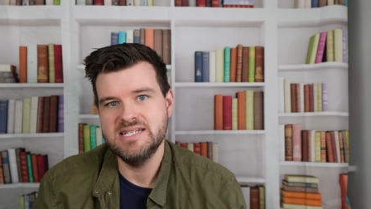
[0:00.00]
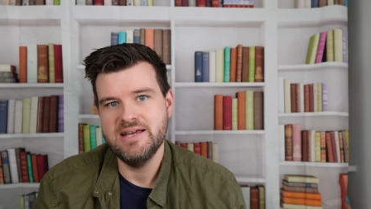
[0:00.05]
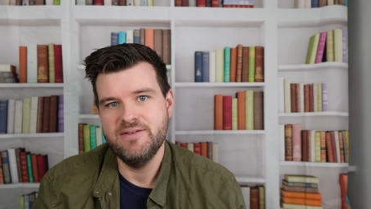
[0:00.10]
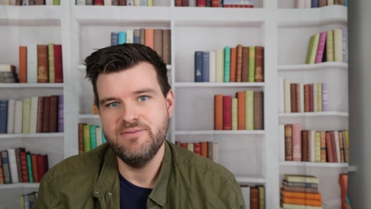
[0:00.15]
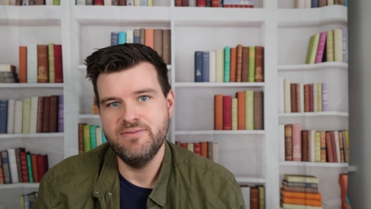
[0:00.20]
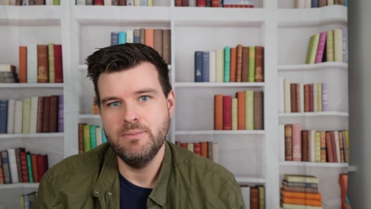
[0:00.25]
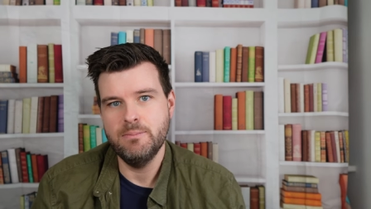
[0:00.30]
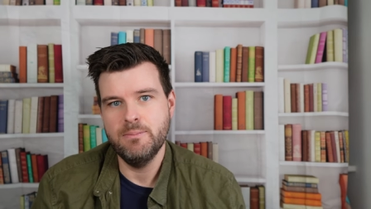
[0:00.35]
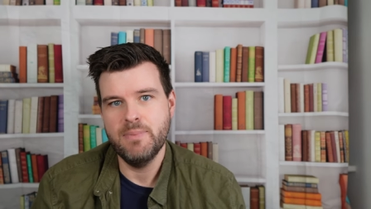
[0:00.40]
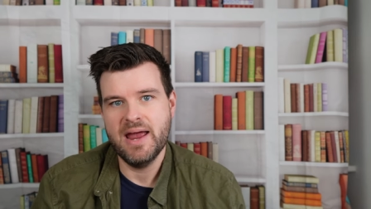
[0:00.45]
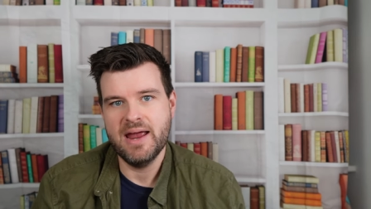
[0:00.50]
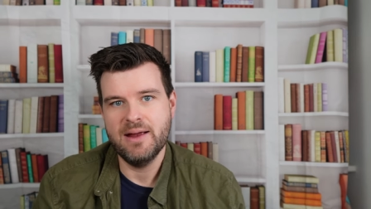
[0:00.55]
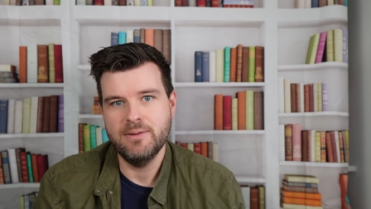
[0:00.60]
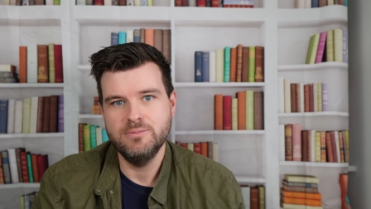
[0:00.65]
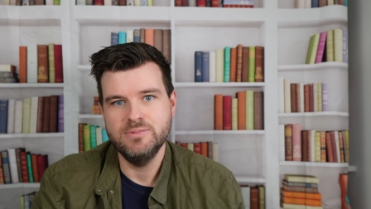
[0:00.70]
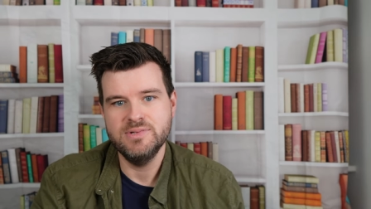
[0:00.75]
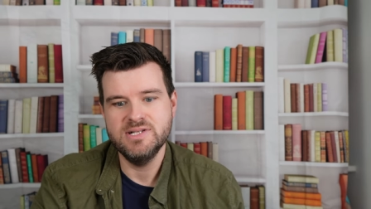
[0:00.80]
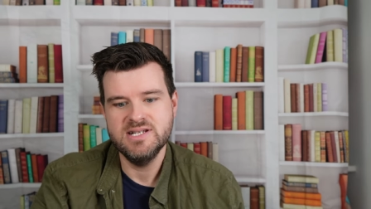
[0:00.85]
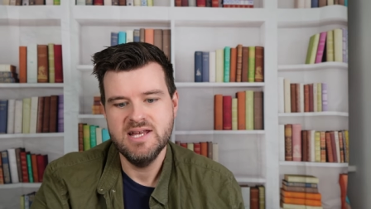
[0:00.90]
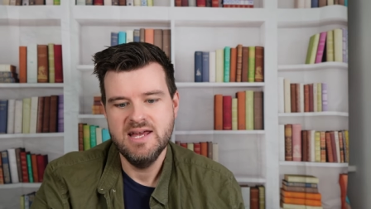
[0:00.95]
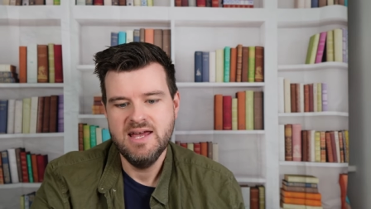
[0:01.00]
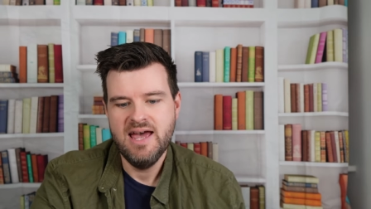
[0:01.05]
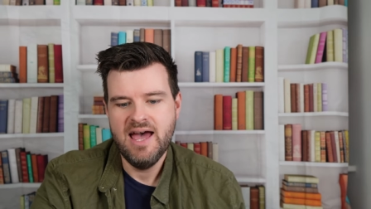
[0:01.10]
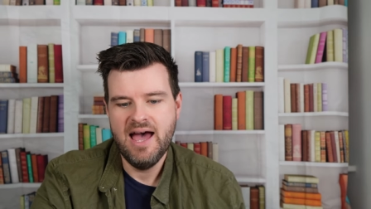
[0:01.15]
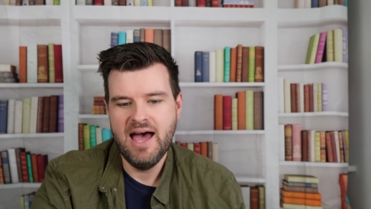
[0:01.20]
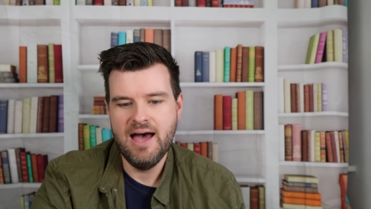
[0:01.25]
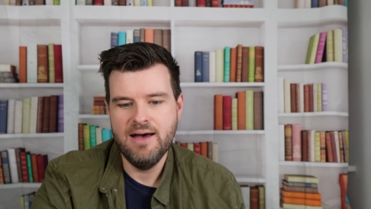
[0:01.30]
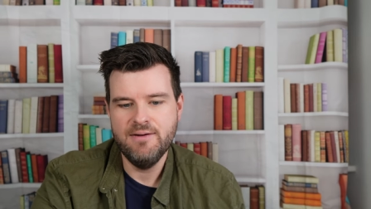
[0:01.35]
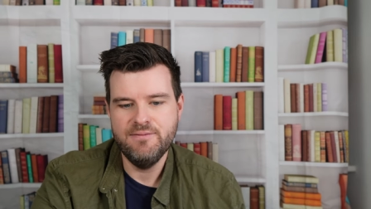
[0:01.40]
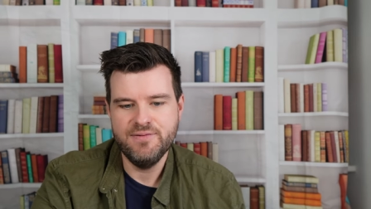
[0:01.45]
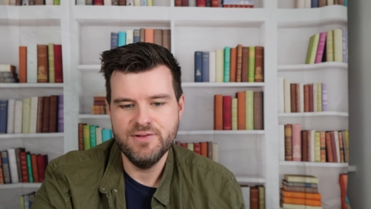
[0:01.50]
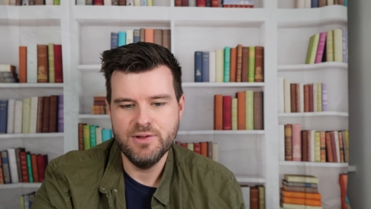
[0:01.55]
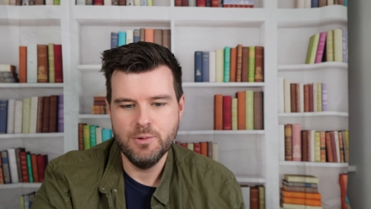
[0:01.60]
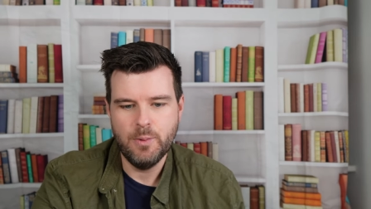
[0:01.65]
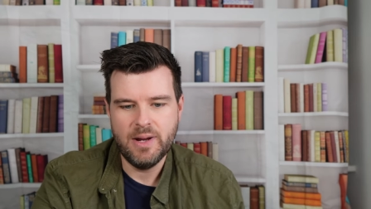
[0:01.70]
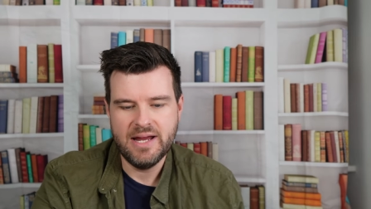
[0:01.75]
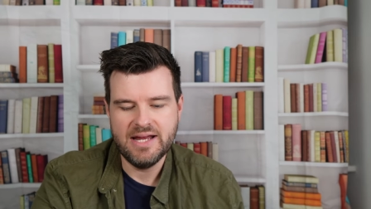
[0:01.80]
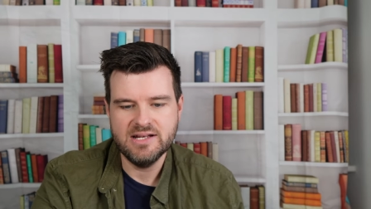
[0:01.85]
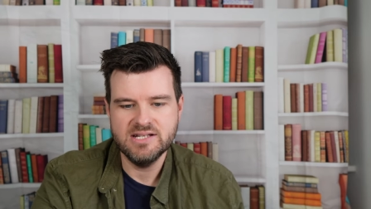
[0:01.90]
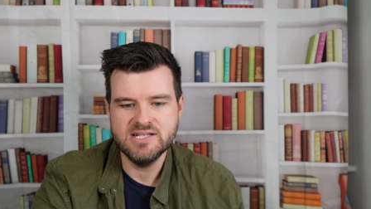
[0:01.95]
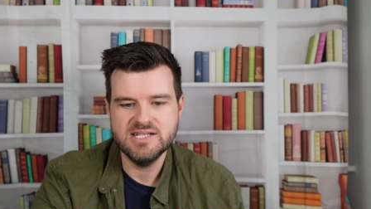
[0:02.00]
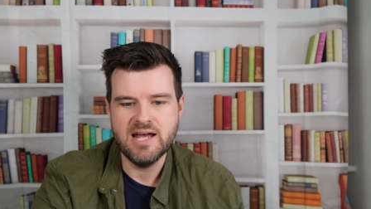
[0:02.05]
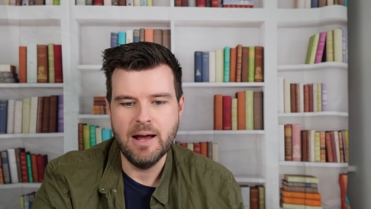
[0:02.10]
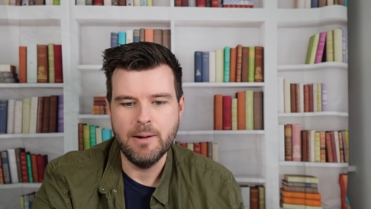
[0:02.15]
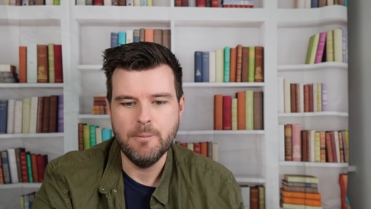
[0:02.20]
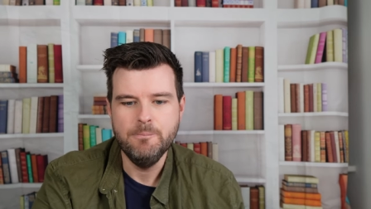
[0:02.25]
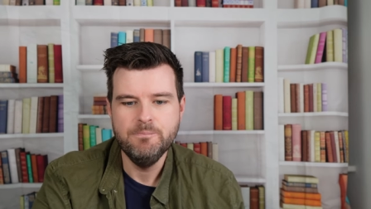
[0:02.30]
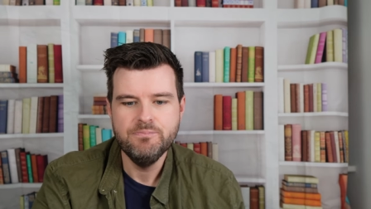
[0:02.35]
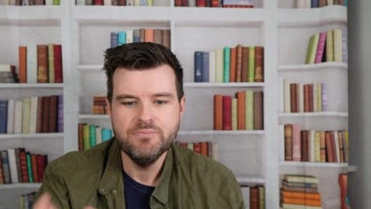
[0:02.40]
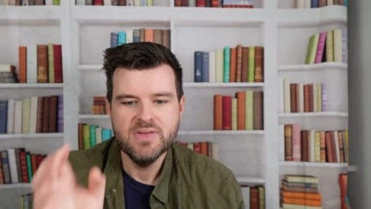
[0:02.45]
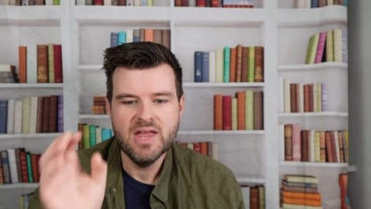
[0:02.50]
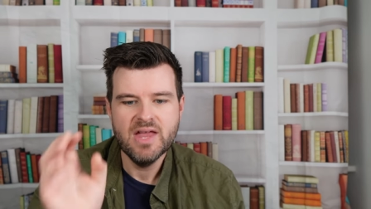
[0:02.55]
7 pounds for the week. So,